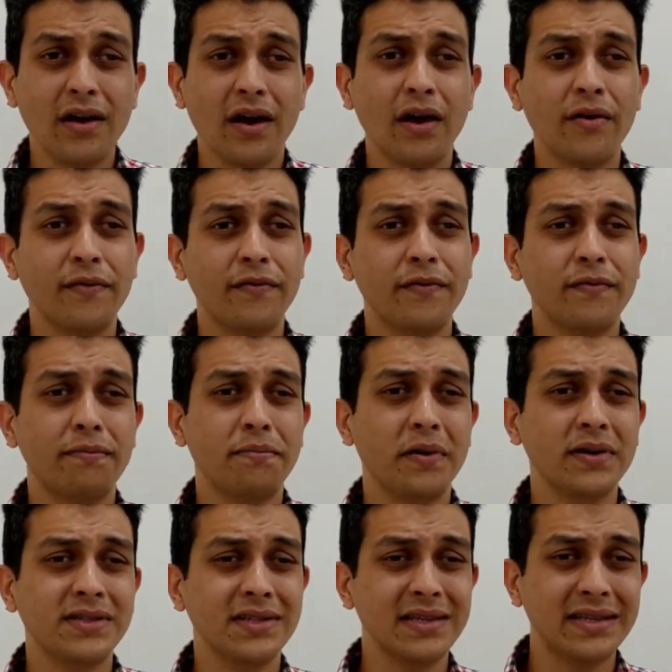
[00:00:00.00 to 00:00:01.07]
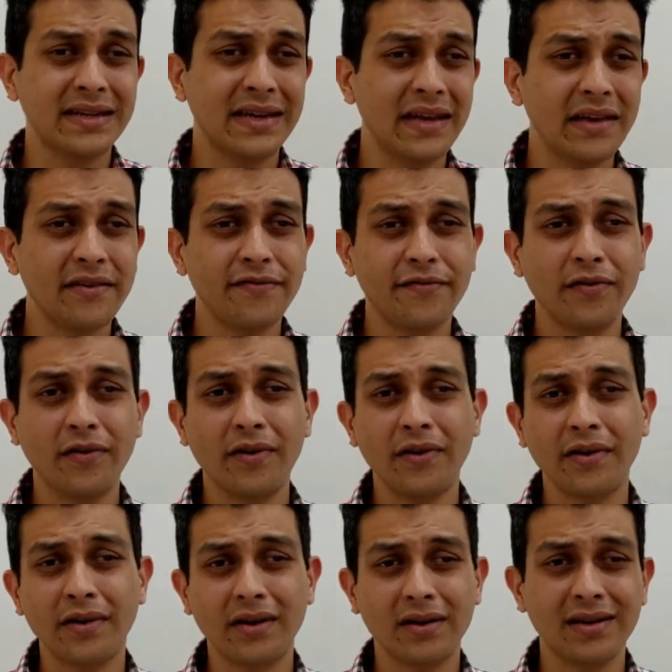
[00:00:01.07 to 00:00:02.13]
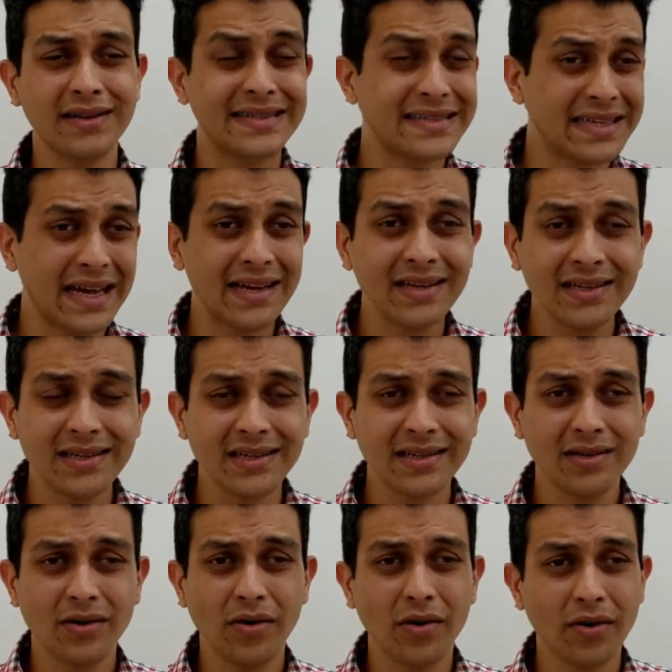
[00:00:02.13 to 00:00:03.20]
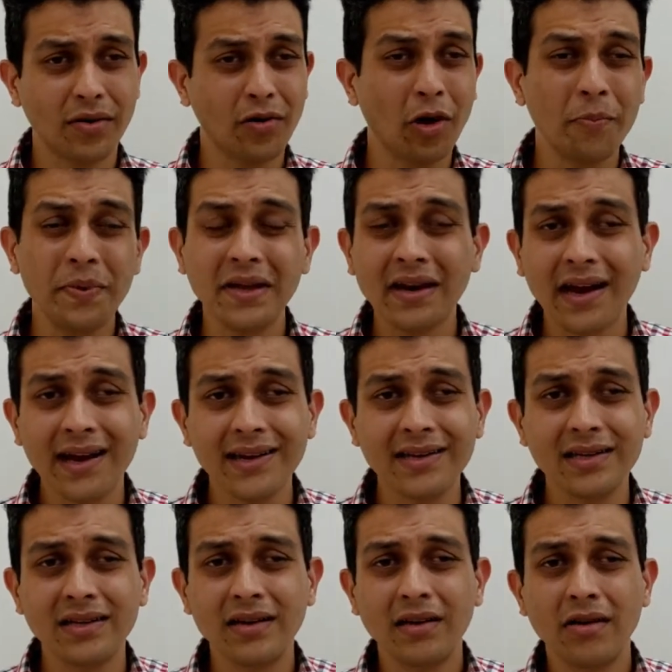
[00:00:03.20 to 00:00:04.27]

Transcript: a person D for content or copyright.